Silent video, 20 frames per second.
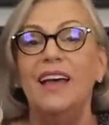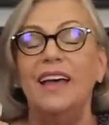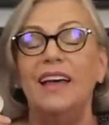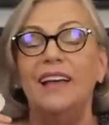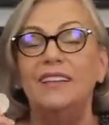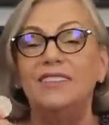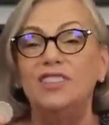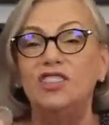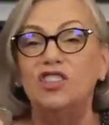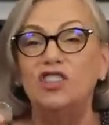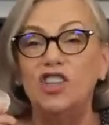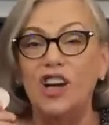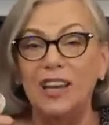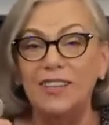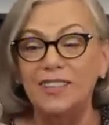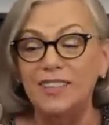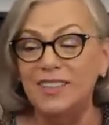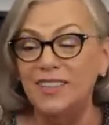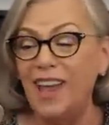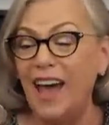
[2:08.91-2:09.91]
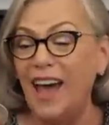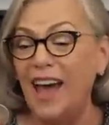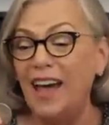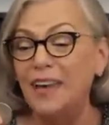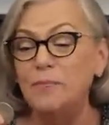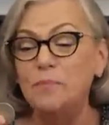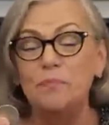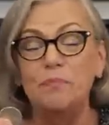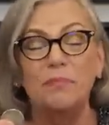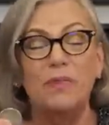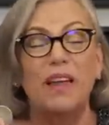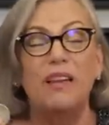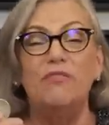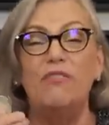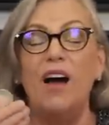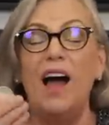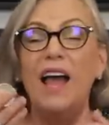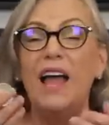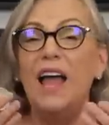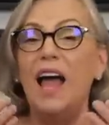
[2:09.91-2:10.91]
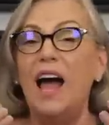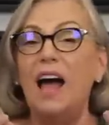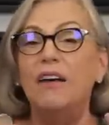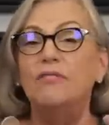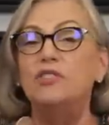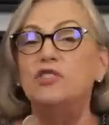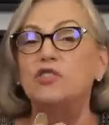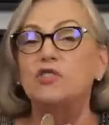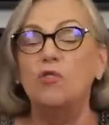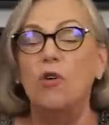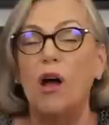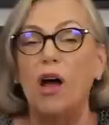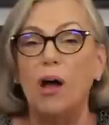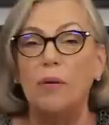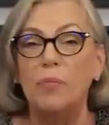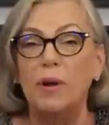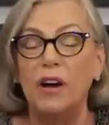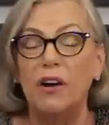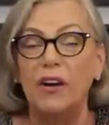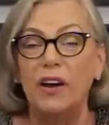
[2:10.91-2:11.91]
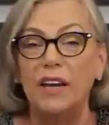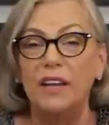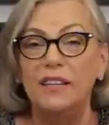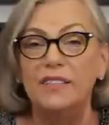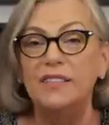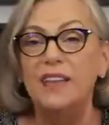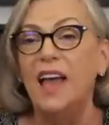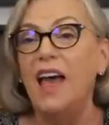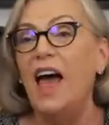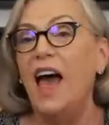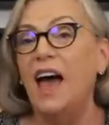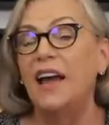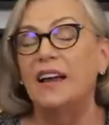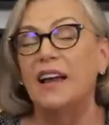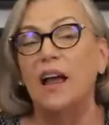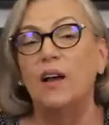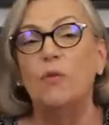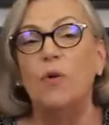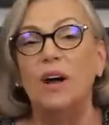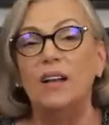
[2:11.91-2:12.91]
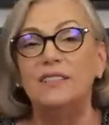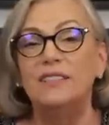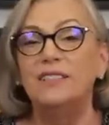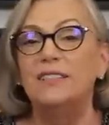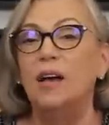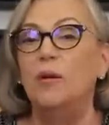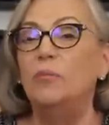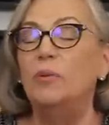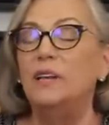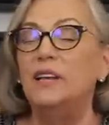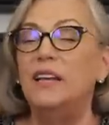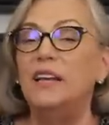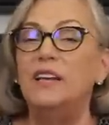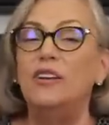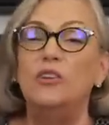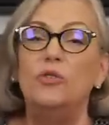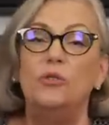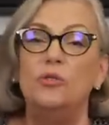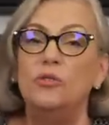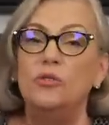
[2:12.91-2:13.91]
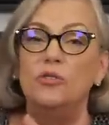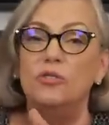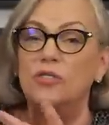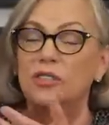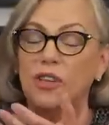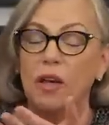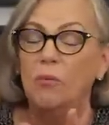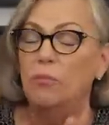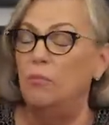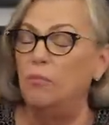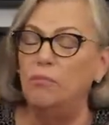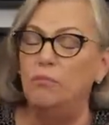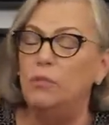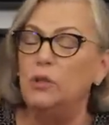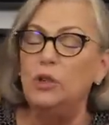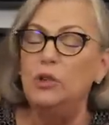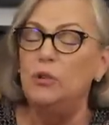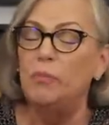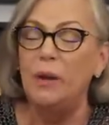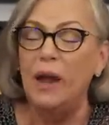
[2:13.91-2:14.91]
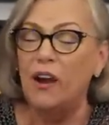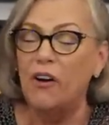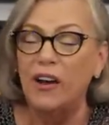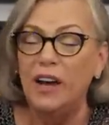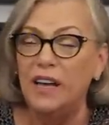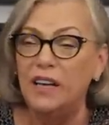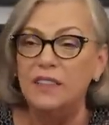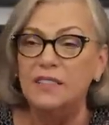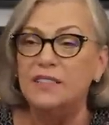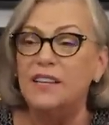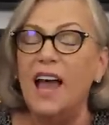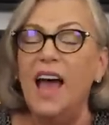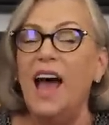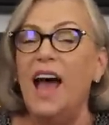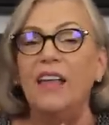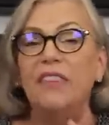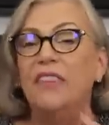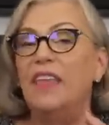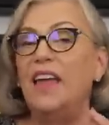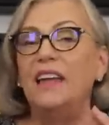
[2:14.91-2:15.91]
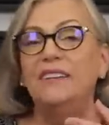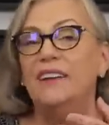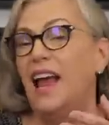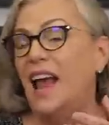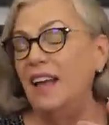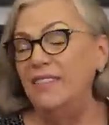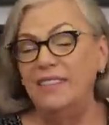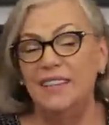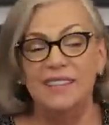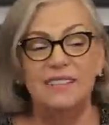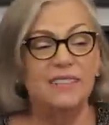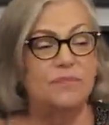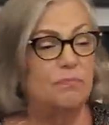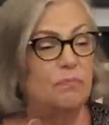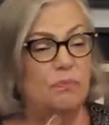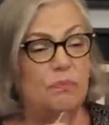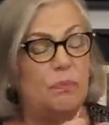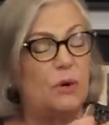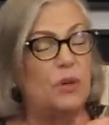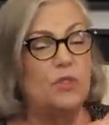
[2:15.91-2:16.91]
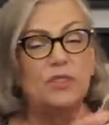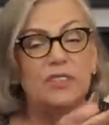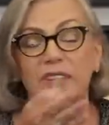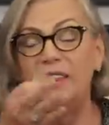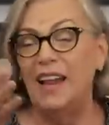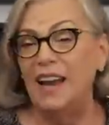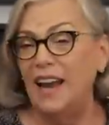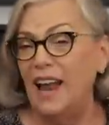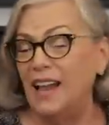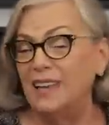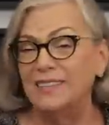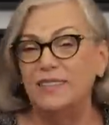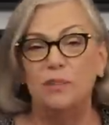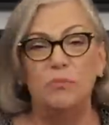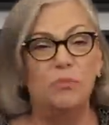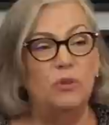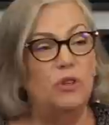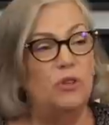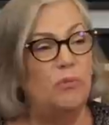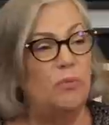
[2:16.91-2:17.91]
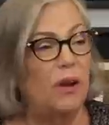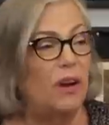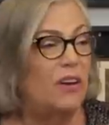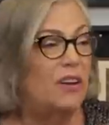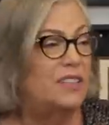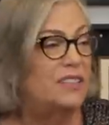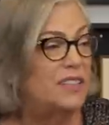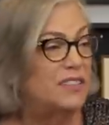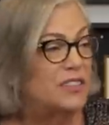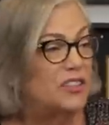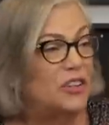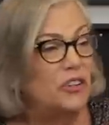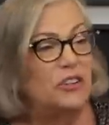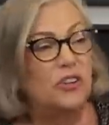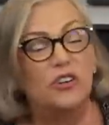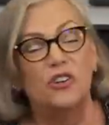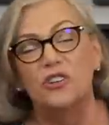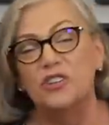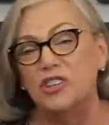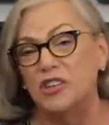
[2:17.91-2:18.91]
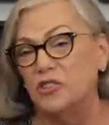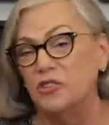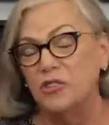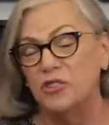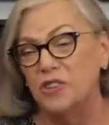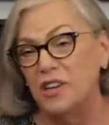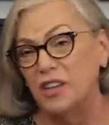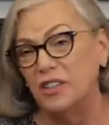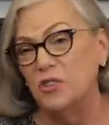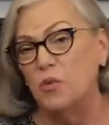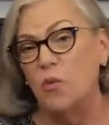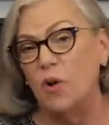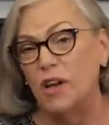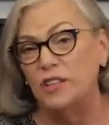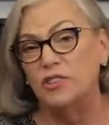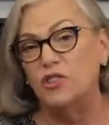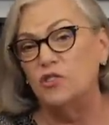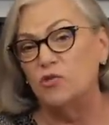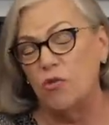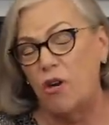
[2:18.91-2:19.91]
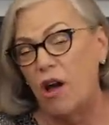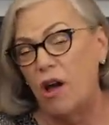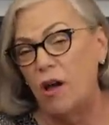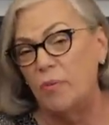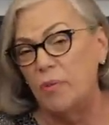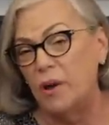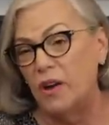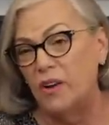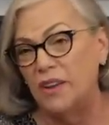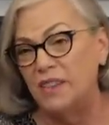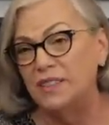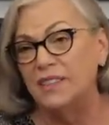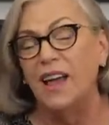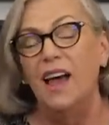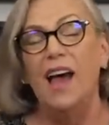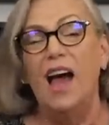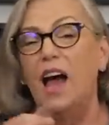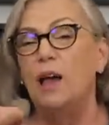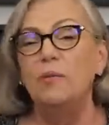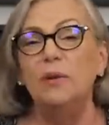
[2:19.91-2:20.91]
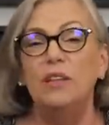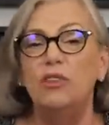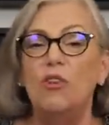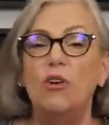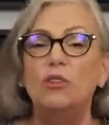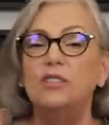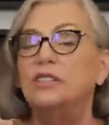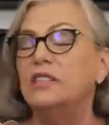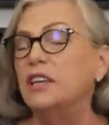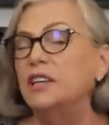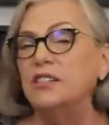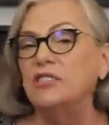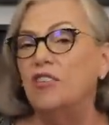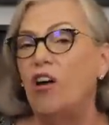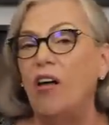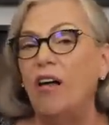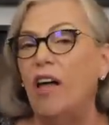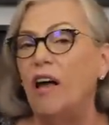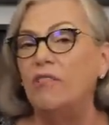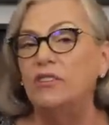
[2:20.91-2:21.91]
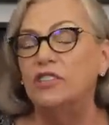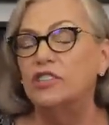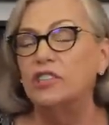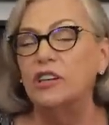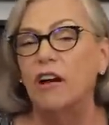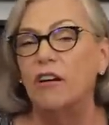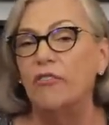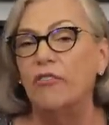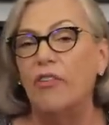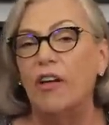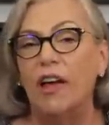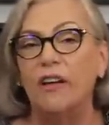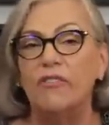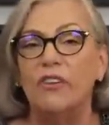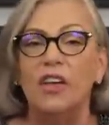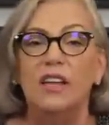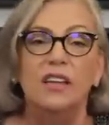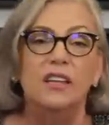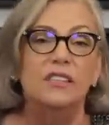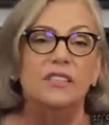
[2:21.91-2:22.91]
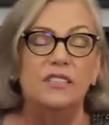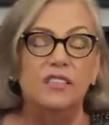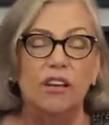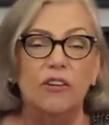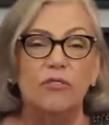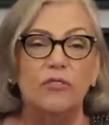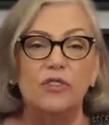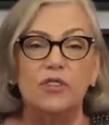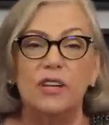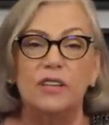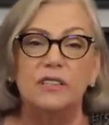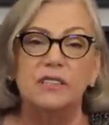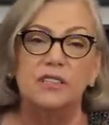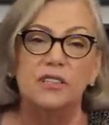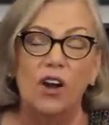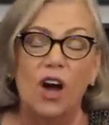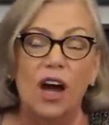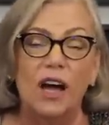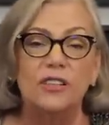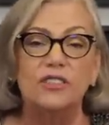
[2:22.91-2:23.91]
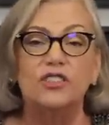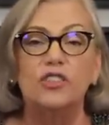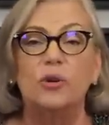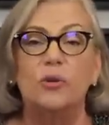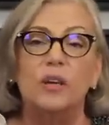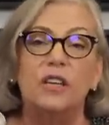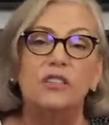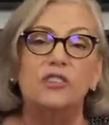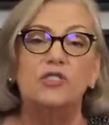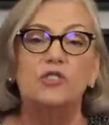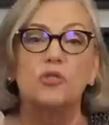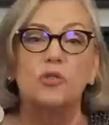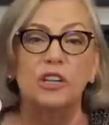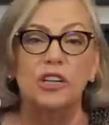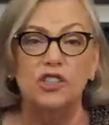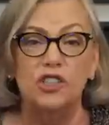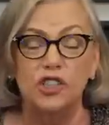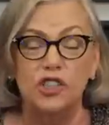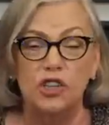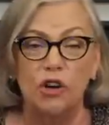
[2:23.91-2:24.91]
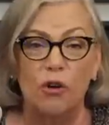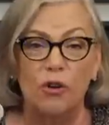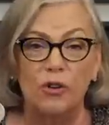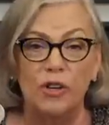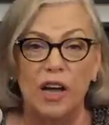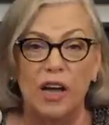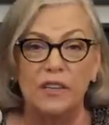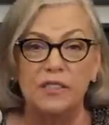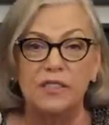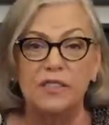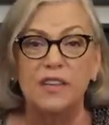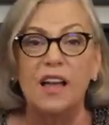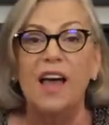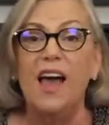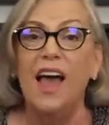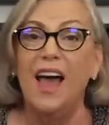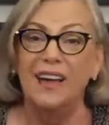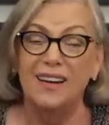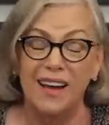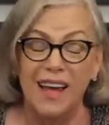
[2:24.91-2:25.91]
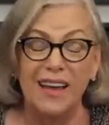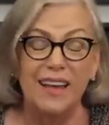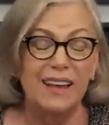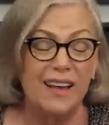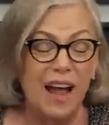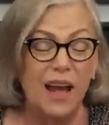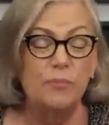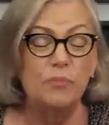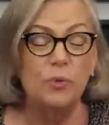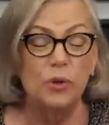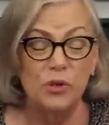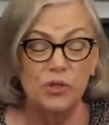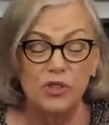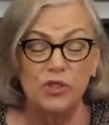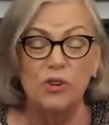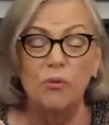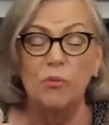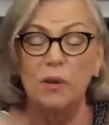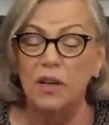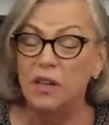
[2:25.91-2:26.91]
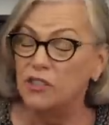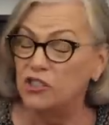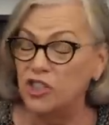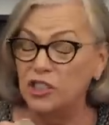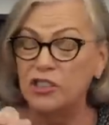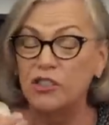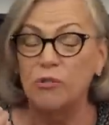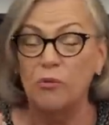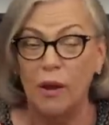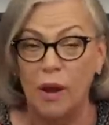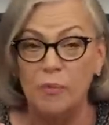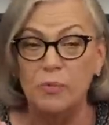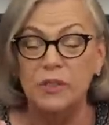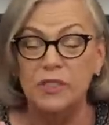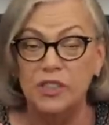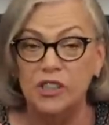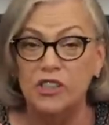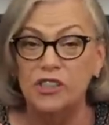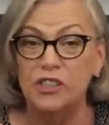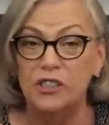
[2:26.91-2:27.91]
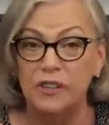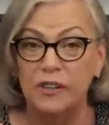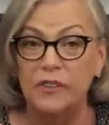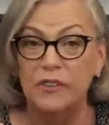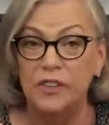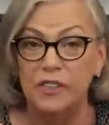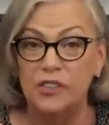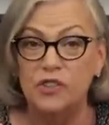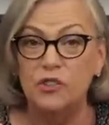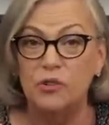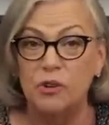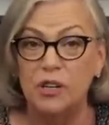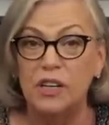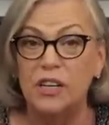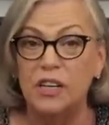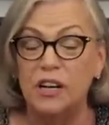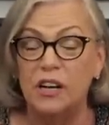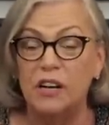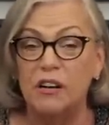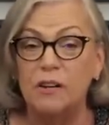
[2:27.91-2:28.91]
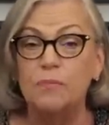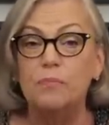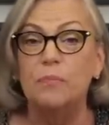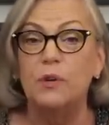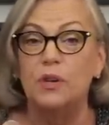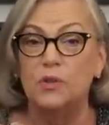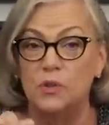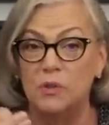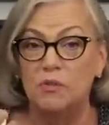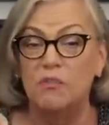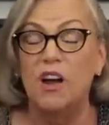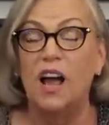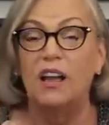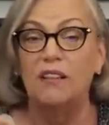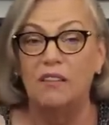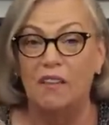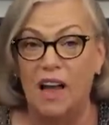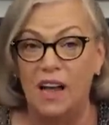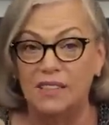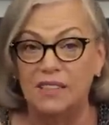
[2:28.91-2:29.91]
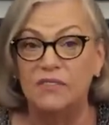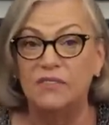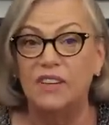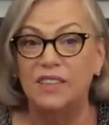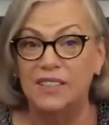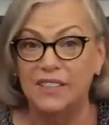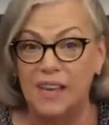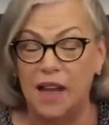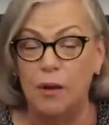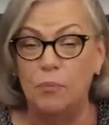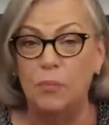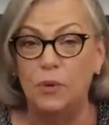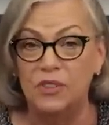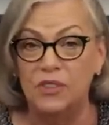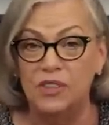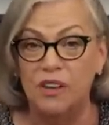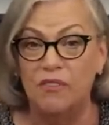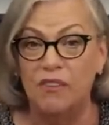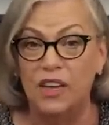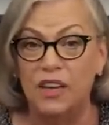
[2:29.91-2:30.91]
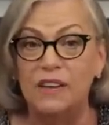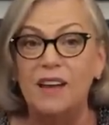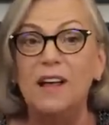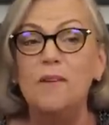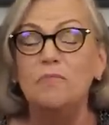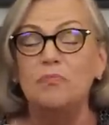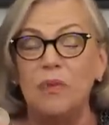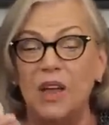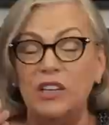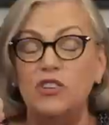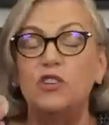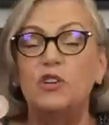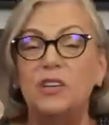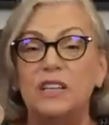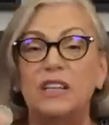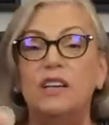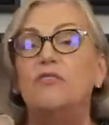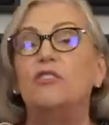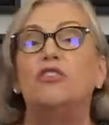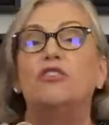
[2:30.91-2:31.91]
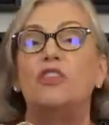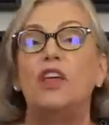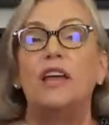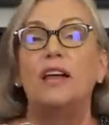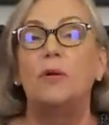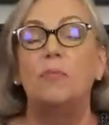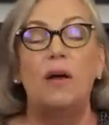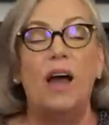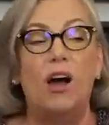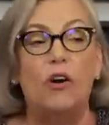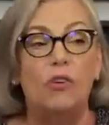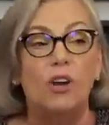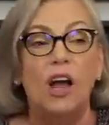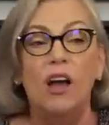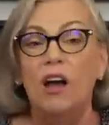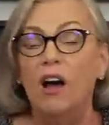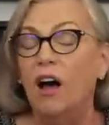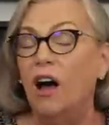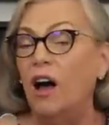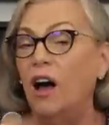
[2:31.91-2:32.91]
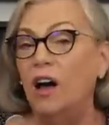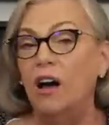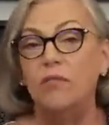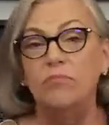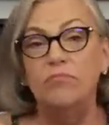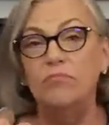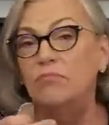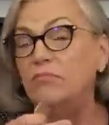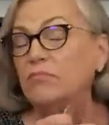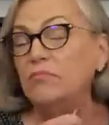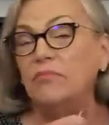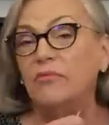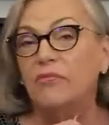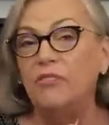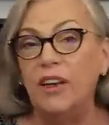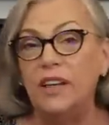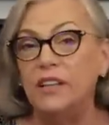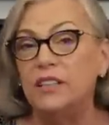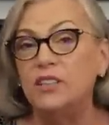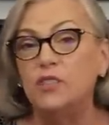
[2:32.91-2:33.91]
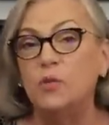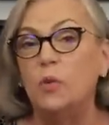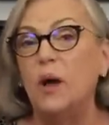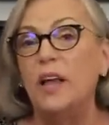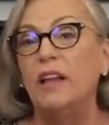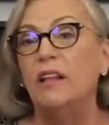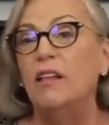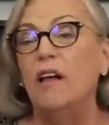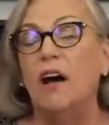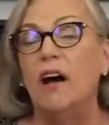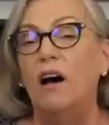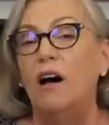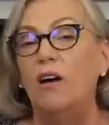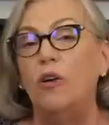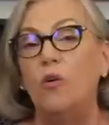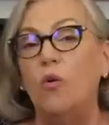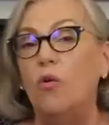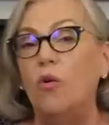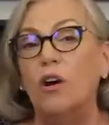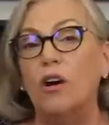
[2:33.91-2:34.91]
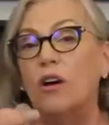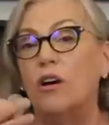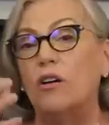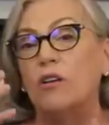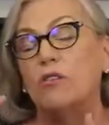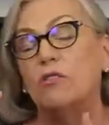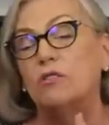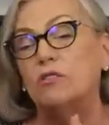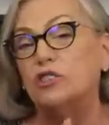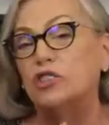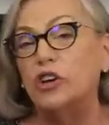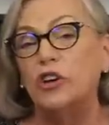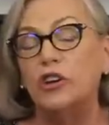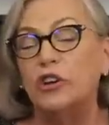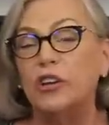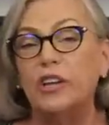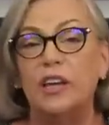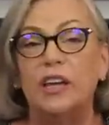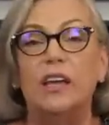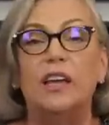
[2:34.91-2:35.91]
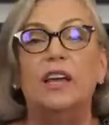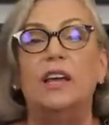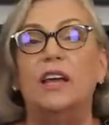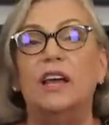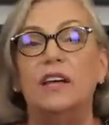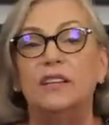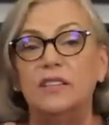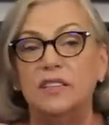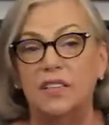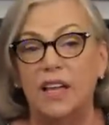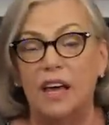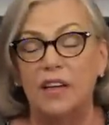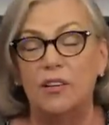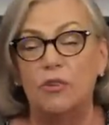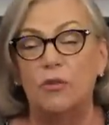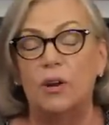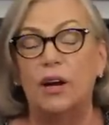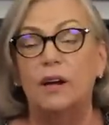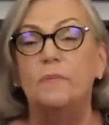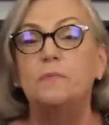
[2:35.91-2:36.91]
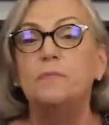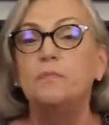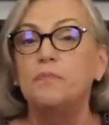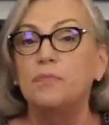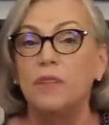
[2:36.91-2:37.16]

It's just that if I have strawberries and I want somebody who's some blueberries, then and this person that has the blueberries is allergic or doesn't want strawberries. I mean, those things all have a shelf life. Silver does not. So history has shown us, and, I, and I'm presuming just a repetition of history here because we've got lots of examples of it. And you can even think about um, Venezuela or Turkey, et cetera.